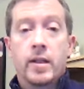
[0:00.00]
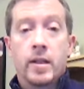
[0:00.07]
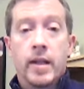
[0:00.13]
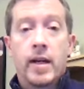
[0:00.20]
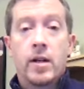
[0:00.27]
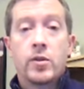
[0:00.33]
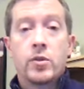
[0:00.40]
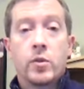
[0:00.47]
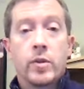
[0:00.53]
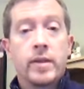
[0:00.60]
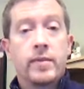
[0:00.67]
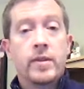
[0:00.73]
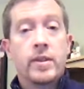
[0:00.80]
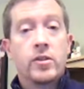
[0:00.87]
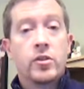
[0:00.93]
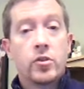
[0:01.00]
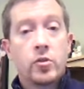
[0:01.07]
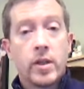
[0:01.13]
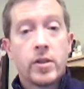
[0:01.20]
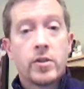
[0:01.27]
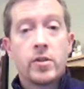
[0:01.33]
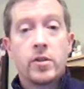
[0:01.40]
allows or even
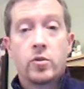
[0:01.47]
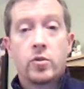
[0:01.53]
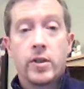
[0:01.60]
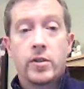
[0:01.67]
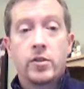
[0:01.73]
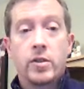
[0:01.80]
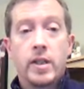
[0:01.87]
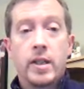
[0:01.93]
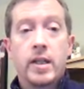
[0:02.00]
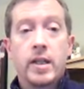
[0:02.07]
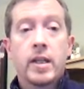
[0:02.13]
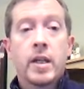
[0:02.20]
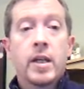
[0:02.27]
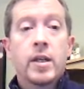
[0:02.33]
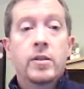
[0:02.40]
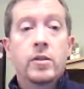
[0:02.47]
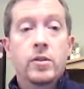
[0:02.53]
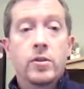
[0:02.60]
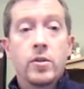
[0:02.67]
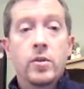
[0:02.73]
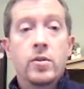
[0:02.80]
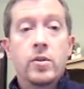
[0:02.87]
instructs the trustee to
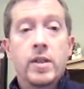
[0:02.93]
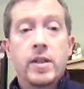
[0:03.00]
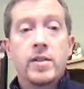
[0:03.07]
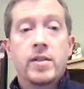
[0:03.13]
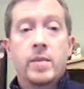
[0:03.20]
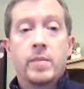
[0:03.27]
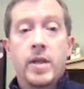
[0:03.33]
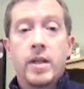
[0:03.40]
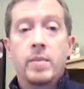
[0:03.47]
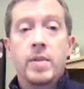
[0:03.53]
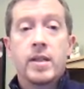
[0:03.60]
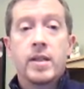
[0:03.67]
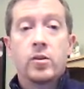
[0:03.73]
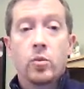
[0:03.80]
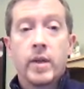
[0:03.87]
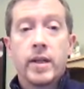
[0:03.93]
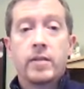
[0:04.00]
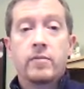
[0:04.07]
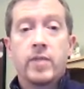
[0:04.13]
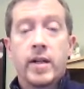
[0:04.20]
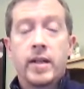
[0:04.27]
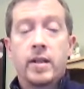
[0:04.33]
do things that may be a
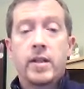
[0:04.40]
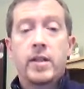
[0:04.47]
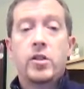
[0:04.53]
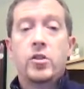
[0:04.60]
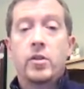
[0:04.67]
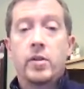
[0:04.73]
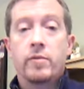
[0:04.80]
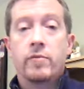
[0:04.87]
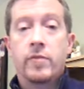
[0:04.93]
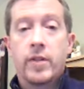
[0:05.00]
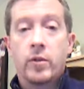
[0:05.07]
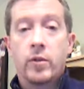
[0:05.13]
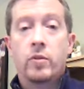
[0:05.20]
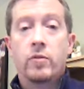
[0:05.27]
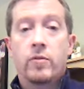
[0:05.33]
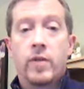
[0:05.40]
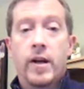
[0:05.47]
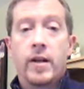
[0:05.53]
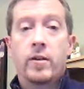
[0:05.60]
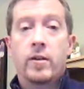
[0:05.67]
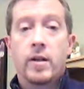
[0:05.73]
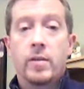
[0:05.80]
direct violation of federal
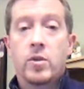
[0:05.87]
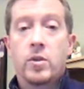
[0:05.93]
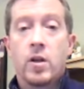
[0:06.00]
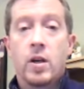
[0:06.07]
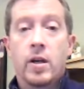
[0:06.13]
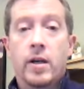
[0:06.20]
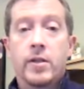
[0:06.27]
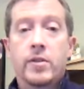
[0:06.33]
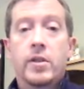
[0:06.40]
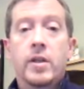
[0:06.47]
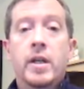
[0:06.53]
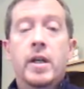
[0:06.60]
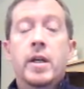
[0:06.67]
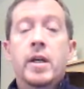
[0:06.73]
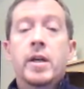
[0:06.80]
firearms laws.